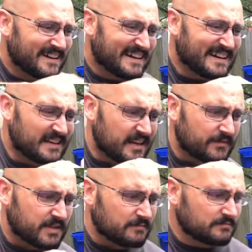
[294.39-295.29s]
and you have
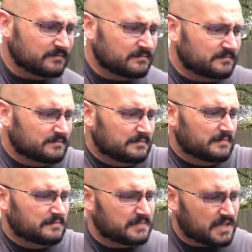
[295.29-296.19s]
to
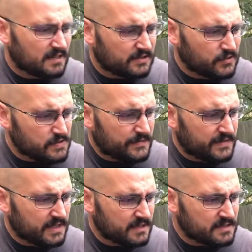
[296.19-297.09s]
cut those
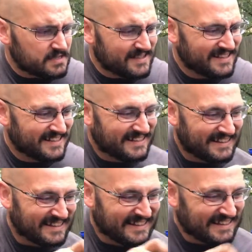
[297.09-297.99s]
fins
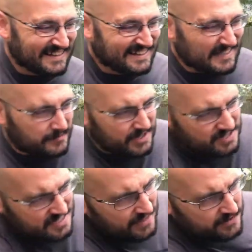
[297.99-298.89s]
because
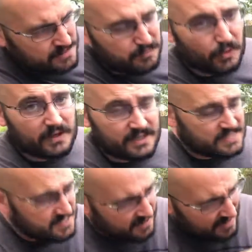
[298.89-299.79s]
now these bolt heads stick